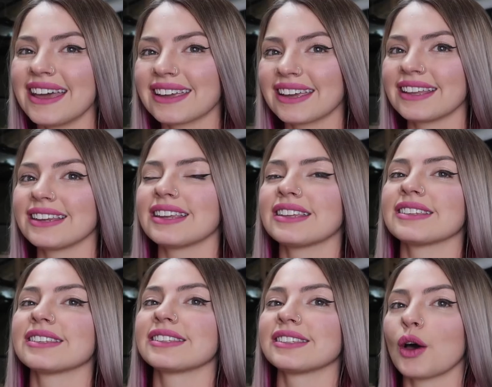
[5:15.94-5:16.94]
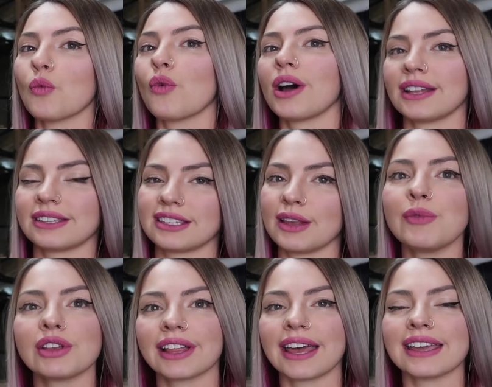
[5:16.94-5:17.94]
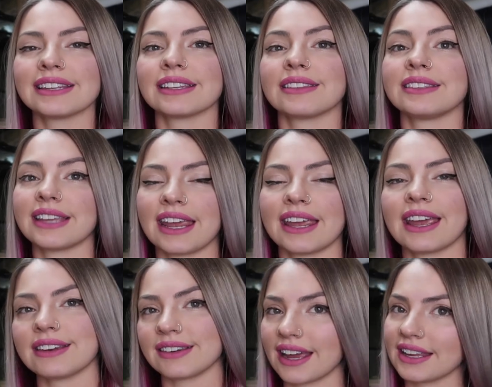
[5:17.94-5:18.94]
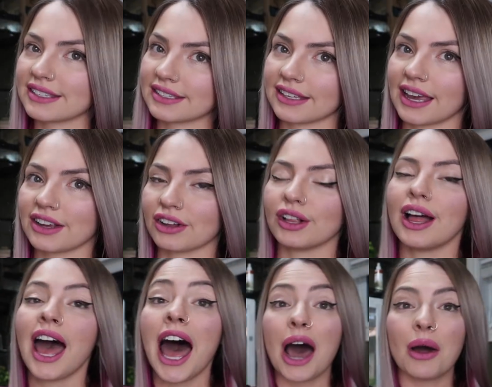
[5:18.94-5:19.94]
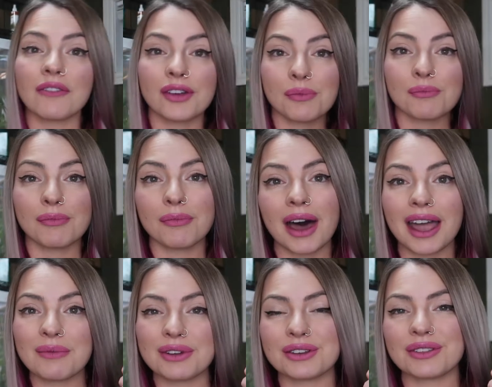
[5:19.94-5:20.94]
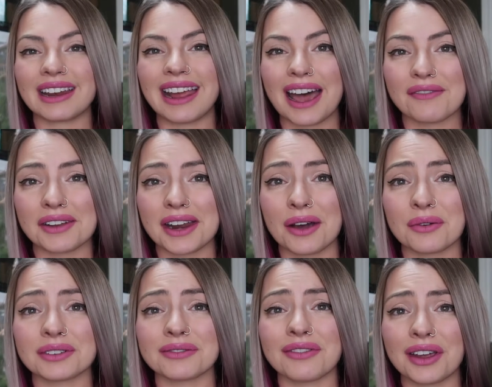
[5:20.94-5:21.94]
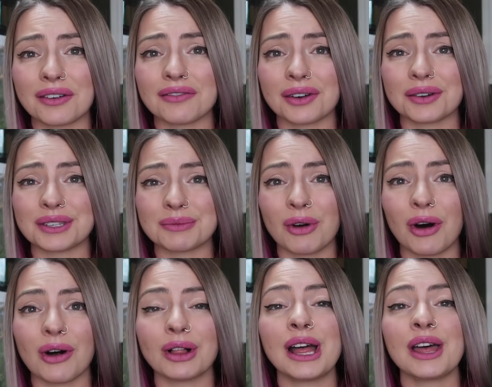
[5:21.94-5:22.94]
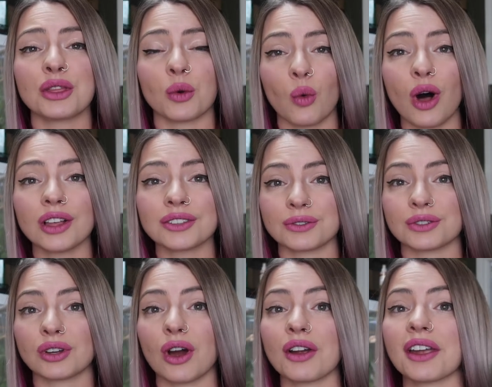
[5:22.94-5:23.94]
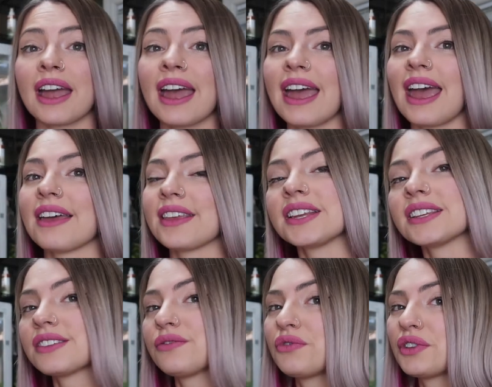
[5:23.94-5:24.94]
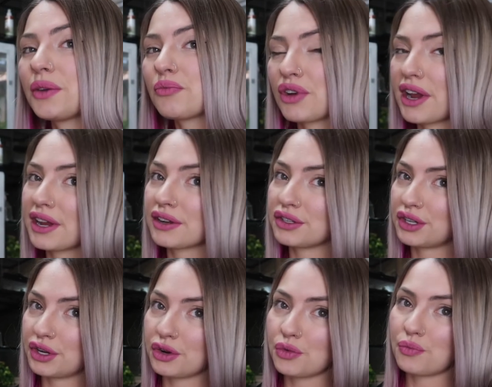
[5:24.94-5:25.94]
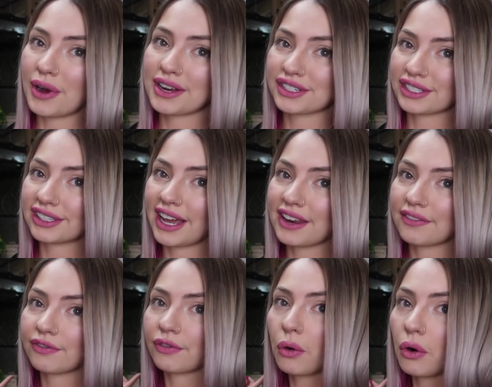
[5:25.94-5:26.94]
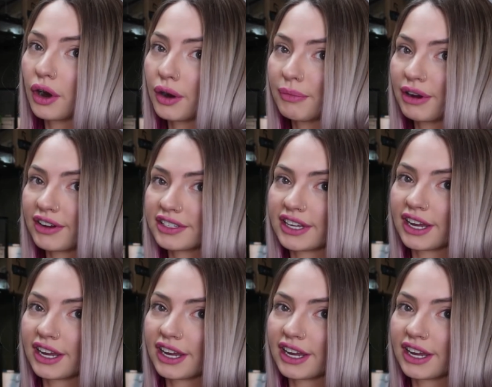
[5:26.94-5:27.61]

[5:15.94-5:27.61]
it can somewhat simulate the day and night cycle. However, my window that I have right now is very, very small. The walls are dark and it doesn't really bring too much light for my crested